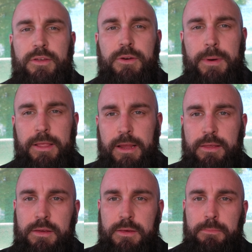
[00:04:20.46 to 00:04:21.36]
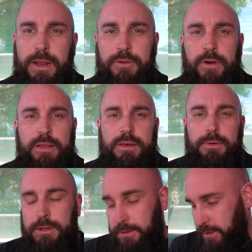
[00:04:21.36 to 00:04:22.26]
so while that sits and penetrates, I
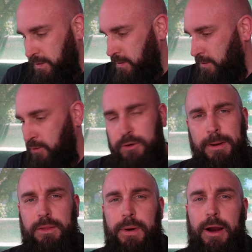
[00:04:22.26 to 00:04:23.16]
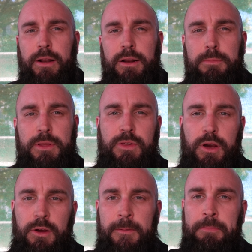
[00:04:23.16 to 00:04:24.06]
want to just talk about the wiring a little bit.
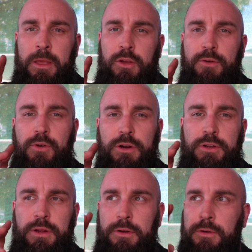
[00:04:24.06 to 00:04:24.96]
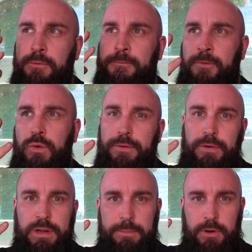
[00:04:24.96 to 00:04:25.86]
So you've got 4
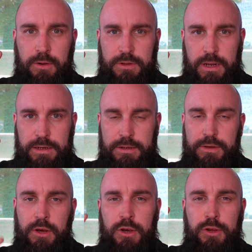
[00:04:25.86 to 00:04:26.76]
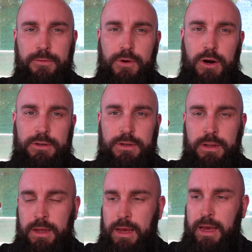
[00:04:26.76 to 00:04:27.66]
different types of alternators. You've got,
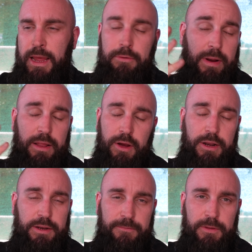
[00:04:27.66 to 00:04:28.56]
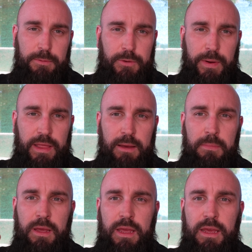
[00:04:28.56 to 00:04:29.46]
and really the only difference between them
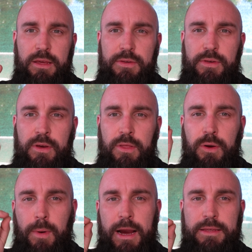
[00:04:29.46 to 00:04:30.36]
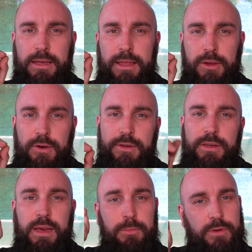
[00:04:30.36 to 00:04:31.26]
is the wires that they use. So
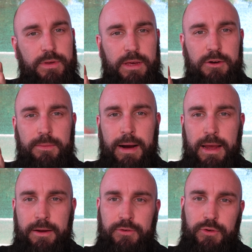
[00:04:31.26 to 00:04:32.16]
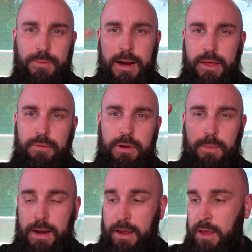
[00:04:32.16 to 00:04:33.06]
some use a single wire, 2-wire,
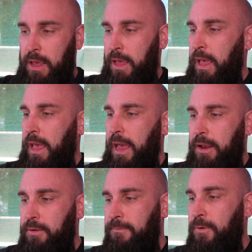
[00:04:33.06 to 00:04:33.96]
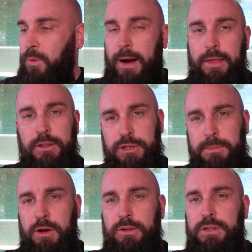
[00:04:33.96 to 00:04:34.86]
3-wire, and 4-wire. The
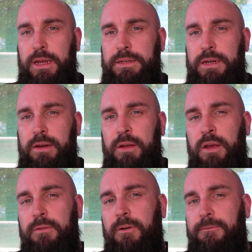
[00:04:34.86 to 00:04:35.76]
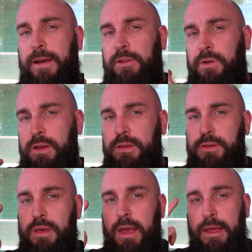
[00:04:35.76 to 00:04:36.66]
Jimny alternator from factory
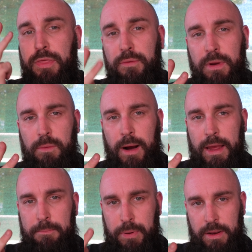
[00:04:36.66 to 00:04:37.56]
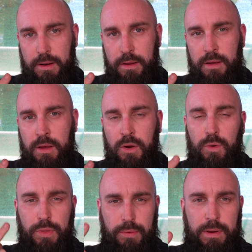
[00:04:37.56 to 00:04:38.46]
is a 3-wire pin,
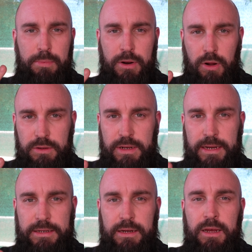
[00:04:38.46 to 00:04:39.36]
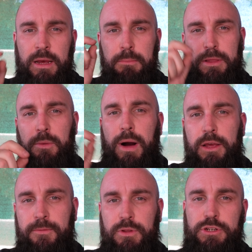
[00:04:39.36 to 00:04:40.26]
or 3-pin alternator, but the
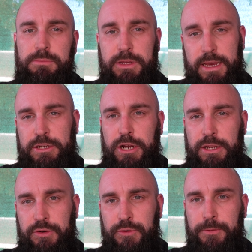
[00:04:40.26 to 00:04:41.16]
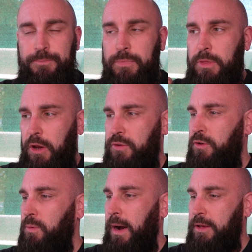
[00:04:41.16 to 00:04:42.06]
wires for the Jimny is actually only 2. And those
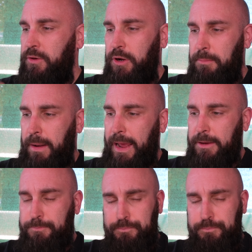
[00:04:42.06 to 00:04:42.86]
2 wires, you've got a black